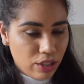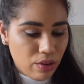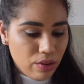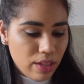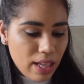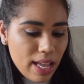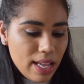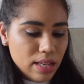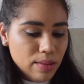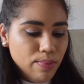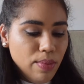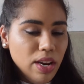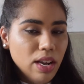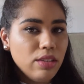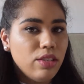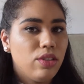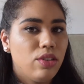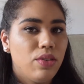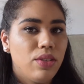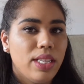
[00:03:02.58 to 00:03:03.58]
don't like, but I
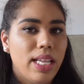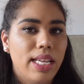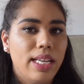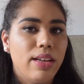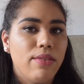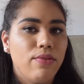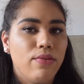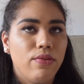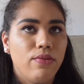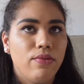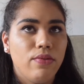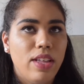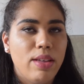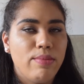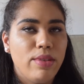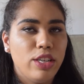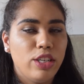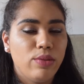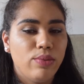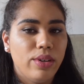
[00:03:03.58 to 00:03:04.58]
also don't like an
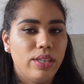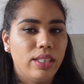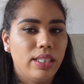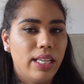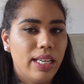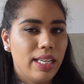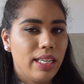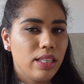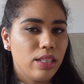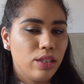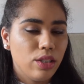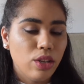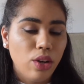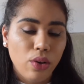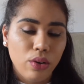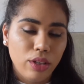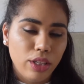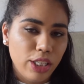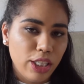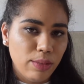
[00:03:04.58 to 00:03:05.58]
image where it's
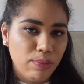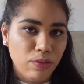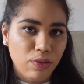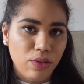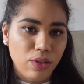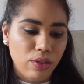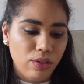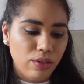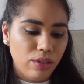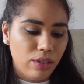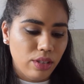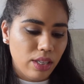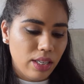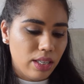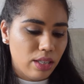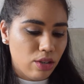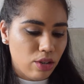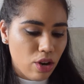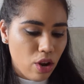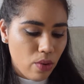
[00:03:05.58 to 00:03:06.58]
totally smooth and there's
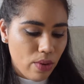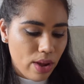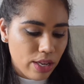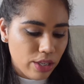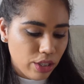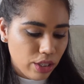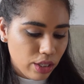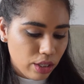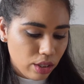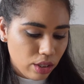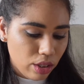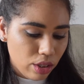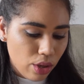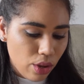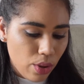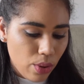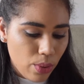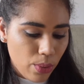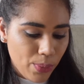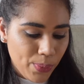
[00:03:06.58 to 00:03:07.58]
no edges.
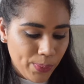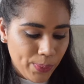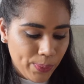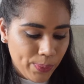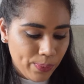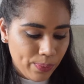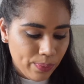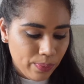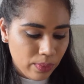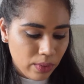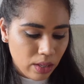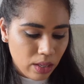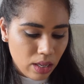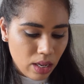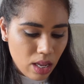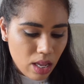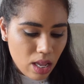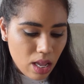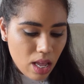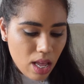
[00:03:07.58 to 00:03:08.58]
So
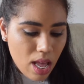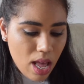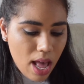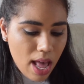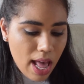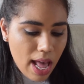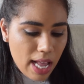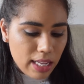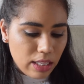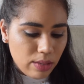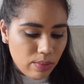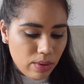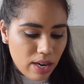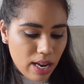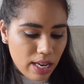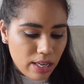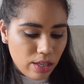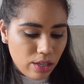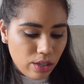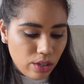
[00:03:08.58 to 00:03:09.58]
that's what
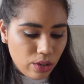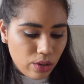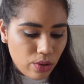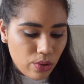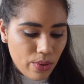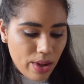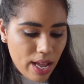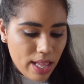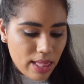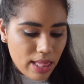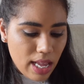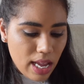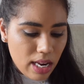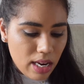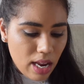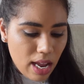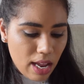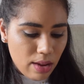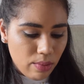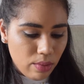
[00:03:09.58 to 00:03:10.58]
I do, and then
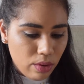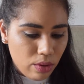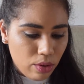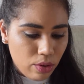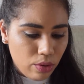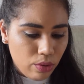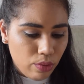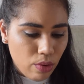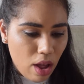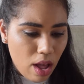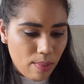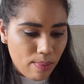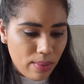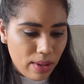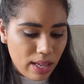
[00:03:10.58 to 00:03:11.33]
I will crop